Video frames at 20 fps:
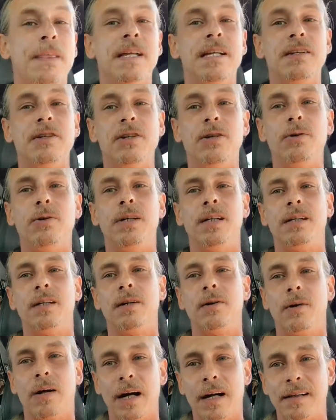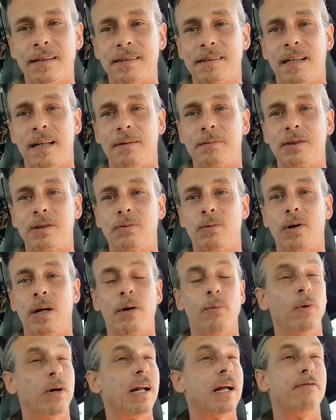he knew he could go out in Times
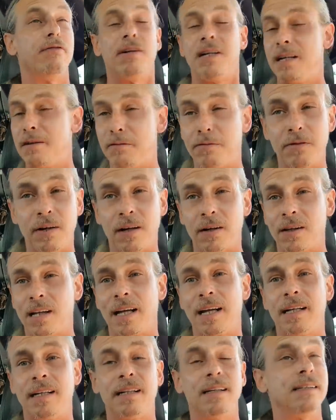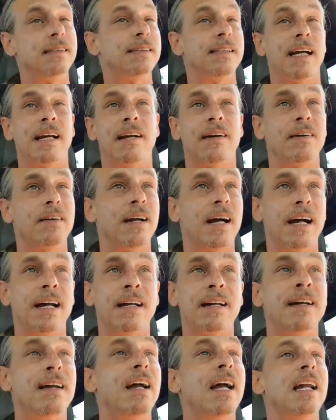Square whenever he felt like it, day or
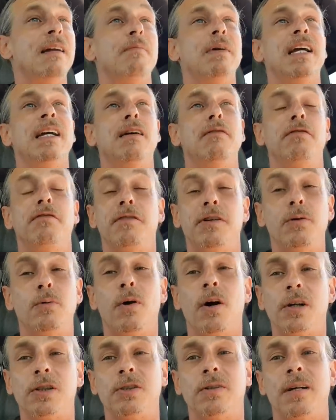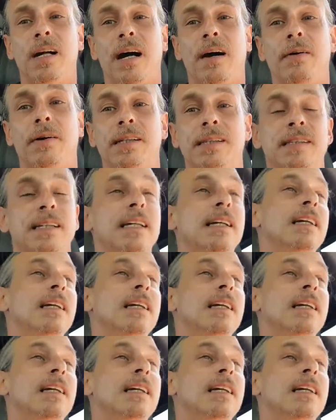night, and make a few hundred dollars.